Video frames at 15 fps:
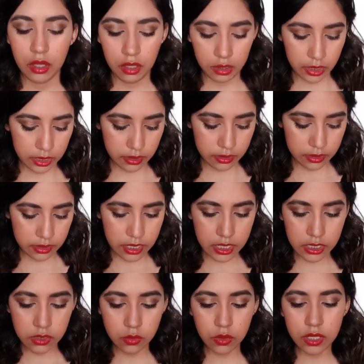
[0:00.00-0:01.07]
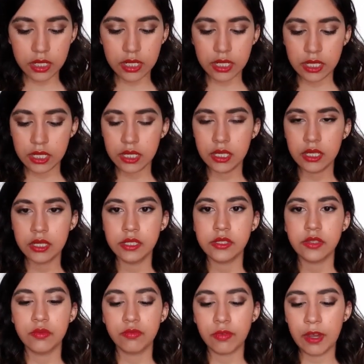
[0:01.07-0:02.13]
Okay, the next one
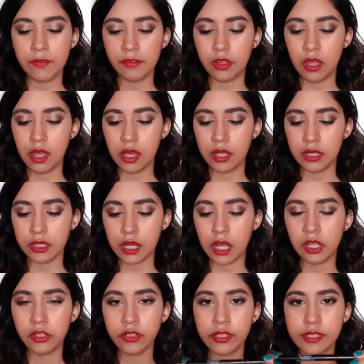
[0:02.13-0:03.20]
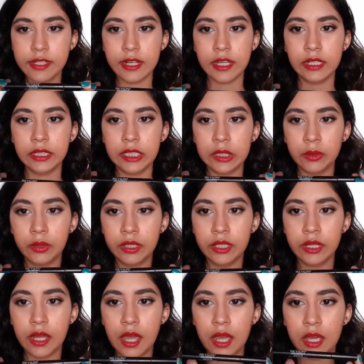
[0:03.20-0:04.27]
is the Revlon Colorstay
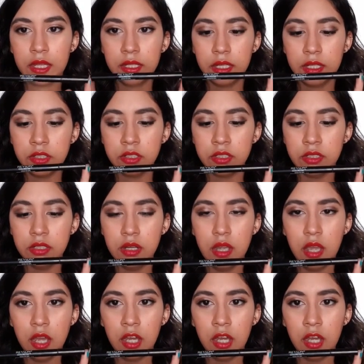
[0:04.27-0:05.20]
Liquid Eyeliner.